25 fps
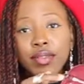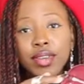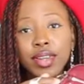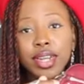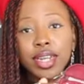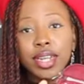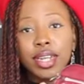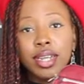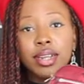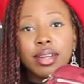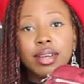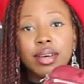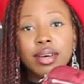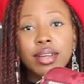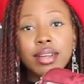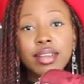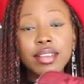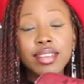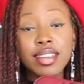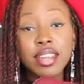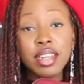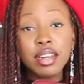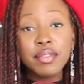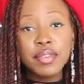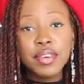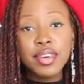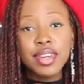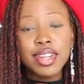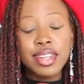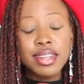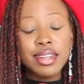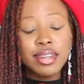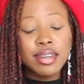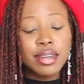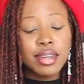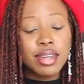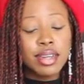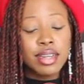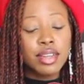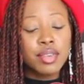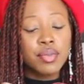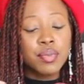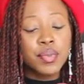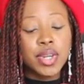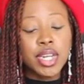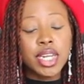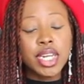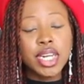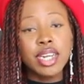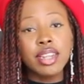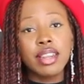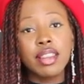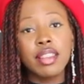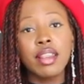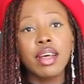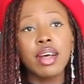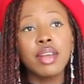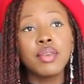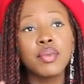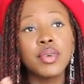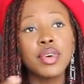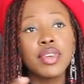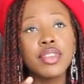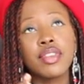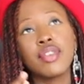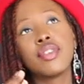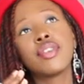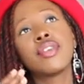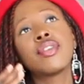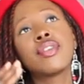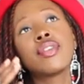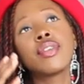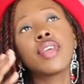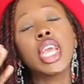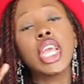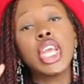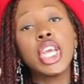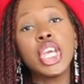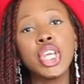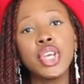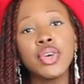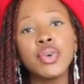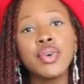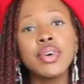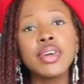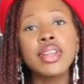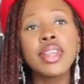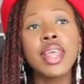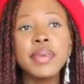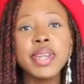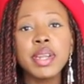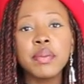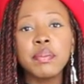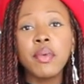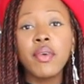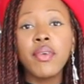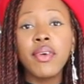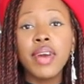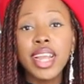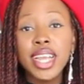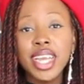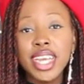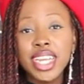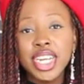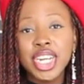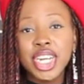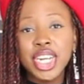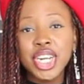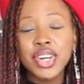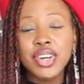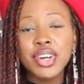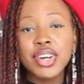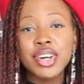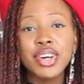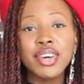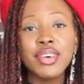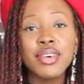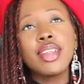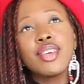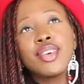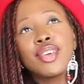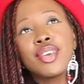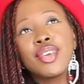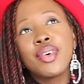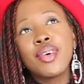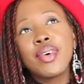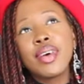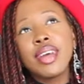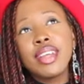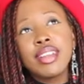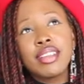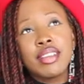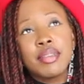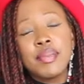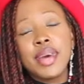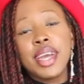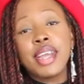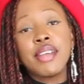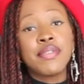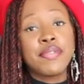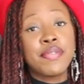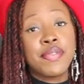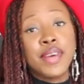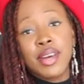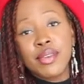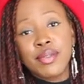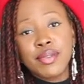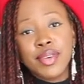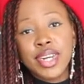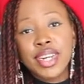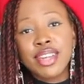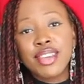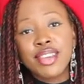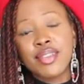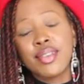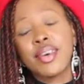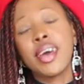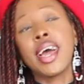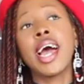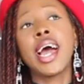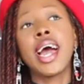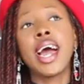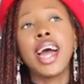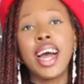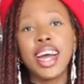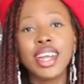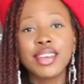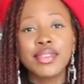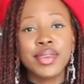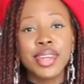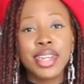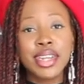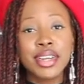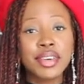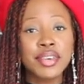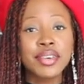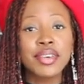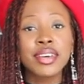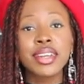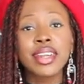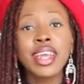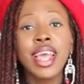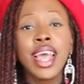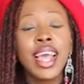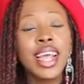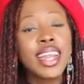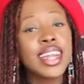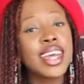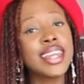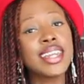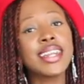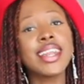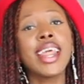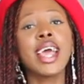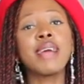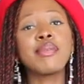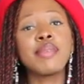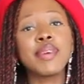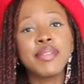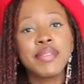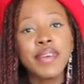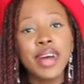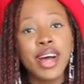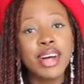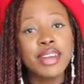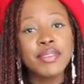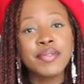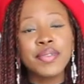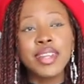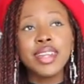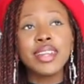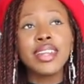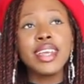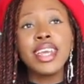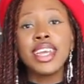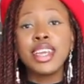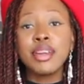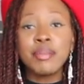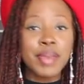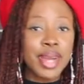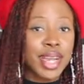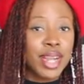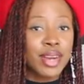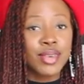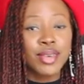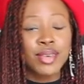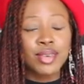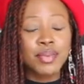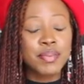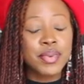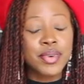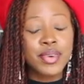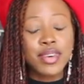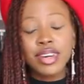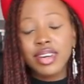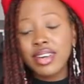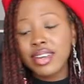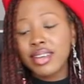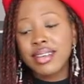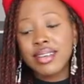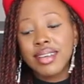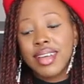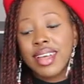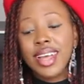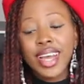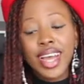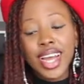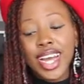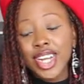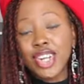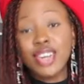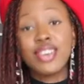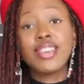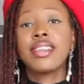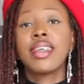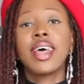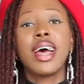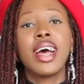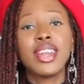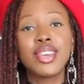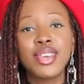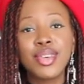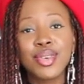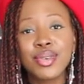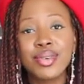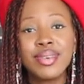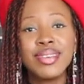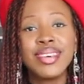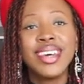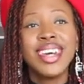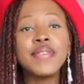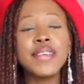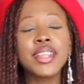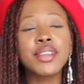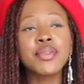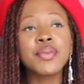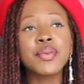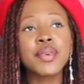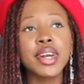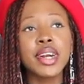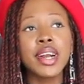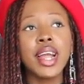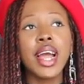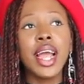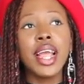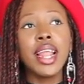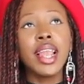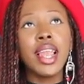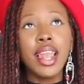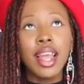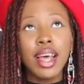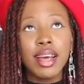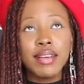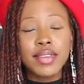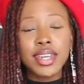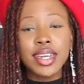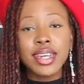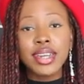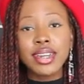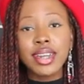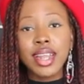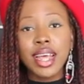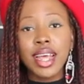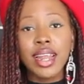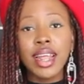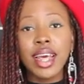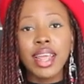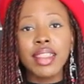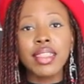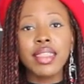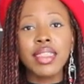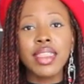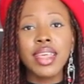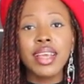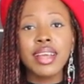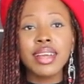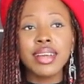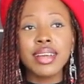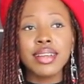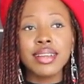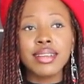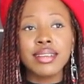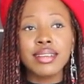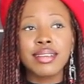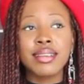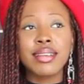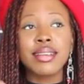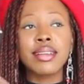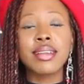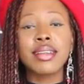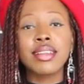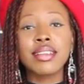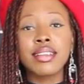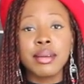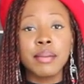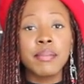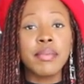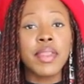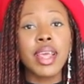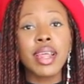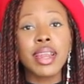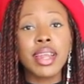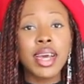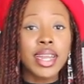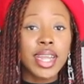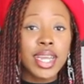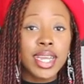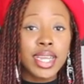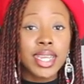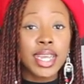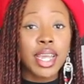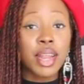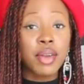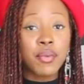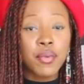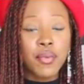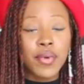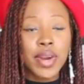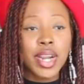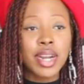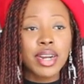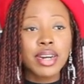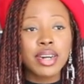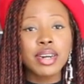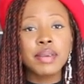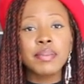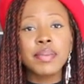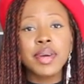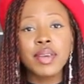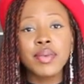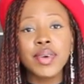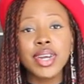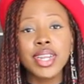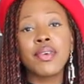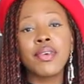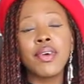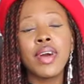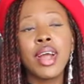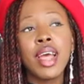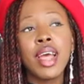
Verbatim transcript: The little silver details which I thought was just cute, a bit more edgier, and you know it's my favorite, so I had to include that type of outfit in my lookbook. I just had to. This wear, I love it, and I think it's still something that I can wear, but when